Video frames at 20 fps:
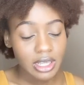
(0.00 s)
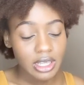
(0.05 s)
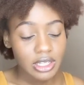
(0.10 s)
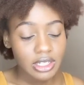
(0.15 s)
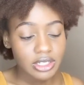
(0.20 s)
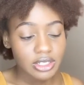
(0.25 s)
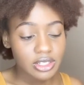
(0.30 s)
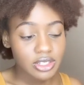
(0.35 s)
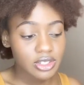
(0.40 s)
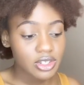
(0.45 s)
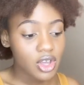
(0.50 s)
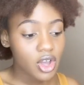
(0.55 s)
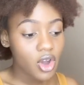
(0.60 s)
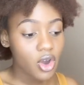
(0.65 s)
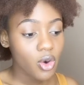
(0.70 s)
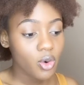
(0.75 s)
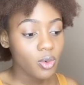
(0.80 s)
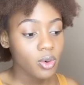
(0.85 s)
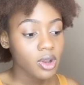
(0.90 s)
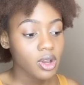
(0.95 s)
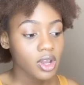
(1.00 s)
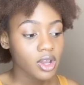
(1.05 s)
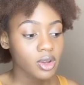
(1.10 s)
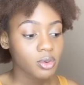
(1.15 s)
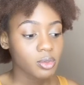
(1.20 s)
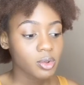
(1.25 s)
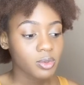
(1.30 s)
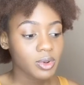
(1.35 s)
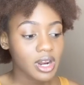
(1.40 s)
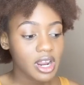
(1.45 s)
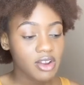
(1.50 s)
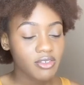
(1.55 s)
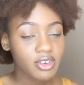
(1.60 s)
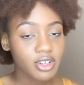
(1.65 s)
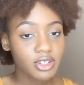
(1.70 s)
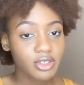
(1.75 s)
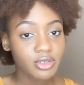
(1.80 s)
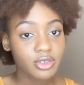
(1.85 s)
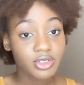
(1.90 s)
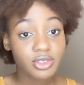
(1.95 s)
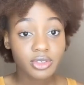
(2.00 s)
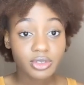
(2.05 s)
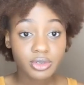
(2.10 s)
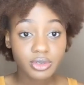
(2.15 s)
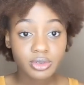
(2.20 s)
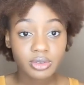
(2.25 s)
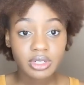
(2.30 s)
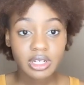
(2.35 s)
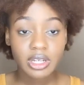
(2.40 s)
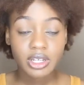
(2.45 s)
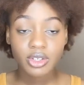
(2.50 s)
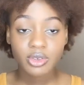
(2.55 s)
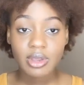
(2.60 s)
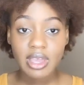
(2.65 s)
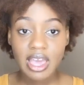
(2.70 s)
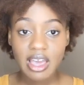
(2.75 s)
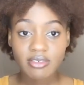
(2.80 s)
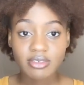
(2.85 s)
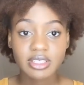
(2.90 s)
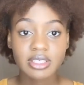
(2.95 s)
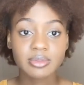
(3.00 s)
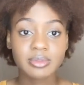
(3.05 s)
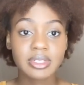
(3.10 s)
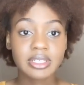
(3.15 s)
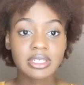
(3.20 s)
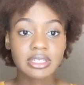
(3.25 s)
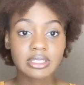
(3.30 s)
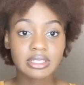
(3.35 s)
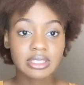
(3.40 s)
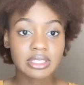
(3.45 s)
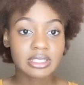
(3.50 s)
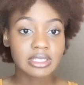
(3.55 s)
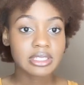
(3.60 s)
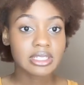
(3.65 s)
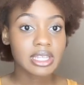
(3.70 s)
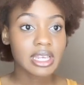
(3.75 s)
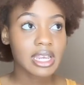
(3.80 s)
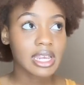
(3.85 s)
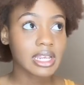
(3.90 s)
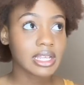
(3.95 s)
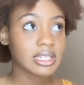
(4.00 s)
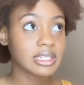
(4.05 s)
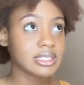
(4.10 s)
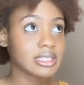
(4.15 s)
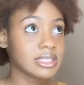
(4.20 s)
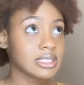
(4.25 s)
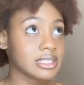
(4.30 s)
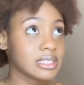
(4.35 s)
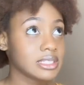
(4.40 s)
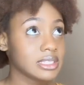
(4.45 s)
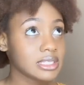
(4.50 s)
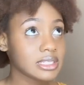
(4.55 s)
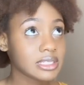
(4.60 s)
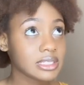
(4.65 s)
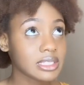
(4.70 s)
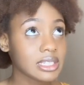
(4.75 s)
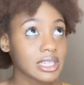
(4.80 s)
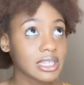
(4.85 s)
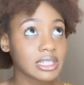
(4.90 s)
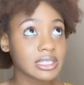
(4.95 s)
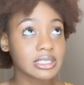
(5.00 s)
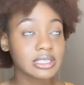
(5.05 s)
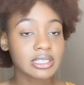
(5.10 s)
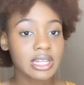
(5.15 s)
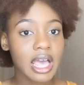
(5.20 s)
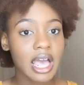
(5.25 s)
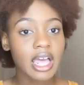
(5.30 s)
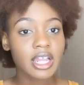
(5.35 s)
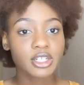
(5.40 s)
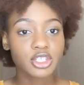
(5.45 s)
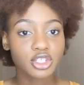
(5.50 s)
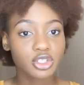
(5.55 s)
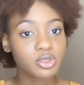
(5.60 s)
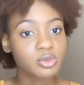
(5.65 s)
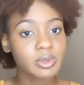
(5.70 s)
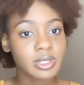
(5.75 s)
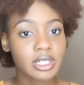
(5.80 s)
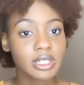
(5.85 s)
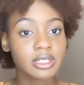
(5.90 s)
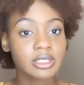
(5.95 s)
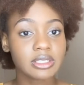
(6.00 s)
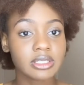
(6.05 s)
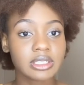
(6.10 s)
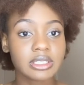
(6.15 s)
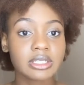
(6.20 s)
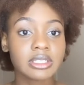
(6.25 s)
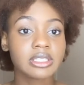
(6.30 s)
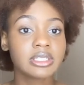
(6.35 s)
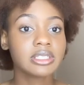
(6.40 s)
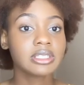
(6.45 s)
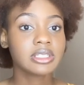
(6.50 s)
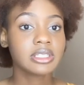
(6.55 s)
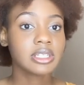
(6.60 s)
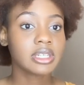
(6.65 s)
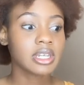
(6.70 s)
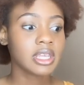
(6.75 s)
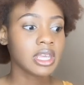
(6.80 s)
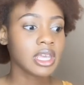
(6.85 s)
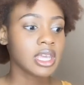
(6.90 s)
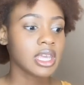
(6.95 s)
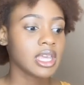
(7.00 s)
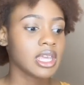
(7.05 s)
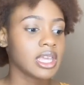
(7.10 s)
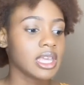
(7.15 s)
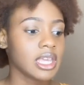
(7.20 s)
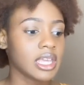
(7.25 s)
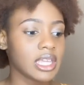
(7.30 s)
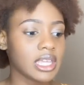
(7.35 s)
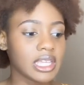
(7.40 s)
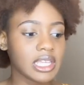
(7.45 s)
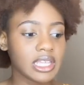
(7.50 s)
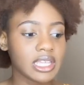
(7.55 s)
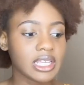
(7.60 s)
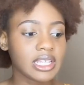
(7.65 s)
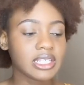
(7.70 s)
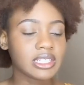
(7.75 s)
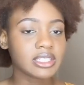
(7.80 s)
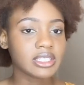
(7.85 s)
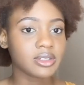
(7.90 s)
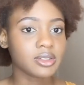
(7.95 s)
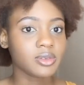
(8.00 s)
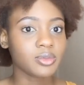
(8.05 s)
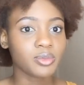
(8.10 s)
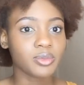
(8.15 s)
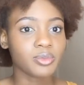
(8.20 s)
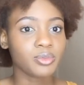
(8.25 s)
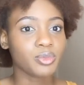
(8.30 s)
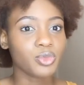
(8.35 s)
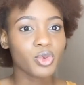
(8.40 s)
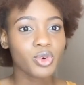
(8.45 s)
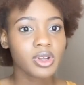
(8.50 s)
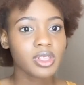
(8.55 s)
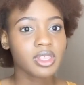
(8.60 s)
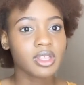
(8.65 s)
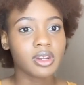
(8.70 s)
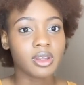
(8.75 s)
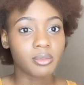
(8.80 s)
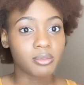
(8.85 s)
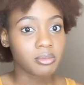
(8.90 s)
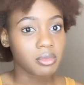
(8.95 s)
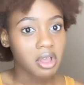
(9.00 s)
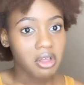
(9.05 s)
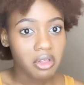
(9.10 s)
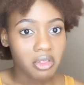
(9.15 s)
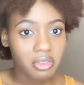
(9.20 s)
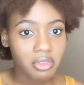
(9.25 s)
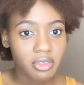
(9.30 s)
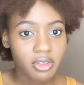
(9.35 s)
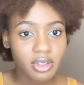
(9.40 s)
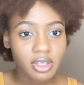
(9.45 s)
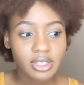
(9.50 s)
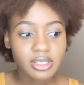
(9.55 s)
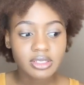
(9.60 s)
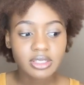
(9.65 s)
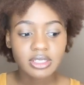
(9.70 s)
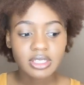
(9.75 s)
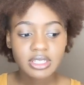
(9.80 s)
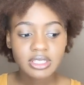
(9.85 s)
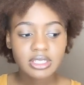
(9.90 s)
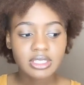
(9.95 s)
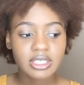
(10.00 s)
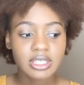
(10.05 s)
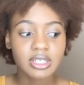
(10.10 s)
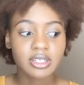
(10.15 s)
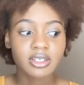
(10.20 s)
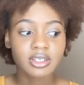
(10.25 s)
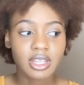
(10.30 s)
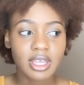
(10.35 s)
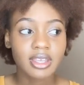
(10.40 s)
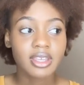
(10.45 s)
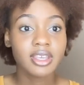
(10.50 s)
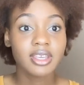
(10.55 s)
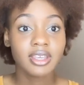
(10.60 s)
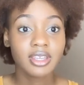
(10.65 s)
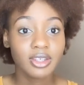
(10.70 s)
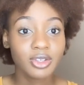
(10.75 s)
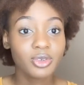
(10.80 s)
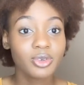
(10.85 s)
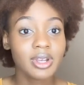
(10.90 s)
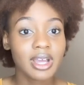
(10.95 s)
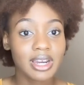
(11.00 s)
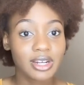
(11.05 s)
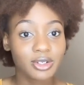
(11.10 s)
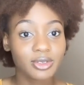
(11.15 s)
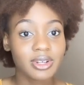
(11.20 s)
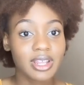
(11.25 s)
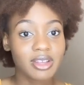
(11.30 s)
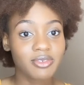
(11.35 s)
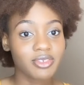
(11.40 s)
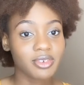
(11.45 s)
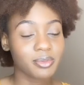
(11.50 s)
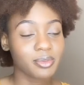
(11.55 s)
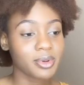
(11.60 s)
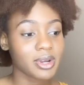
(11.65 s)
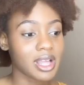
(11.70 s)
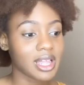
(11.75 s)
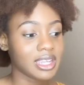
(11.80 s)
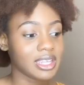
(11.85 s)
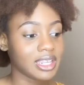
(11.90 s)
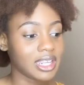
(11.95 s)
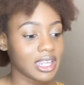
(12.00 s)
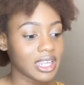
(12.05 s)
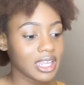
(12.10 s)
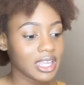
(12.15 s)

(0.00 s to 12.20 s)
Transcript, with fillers: So, but whatever you do, you have to be consistent. And consistent is not two weeks. Consistent is more than a month. Consistent, like, you got to do that for probably